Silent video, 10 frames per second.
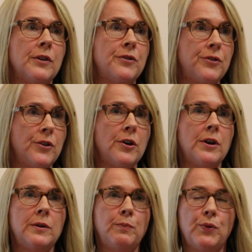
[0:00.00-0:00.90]
The
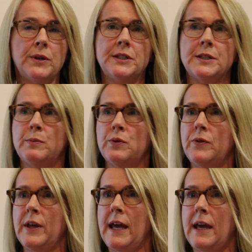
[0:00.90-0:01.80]
third
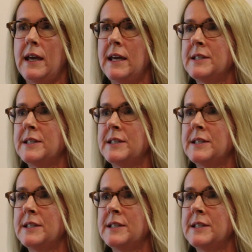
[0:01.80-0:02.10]
principle there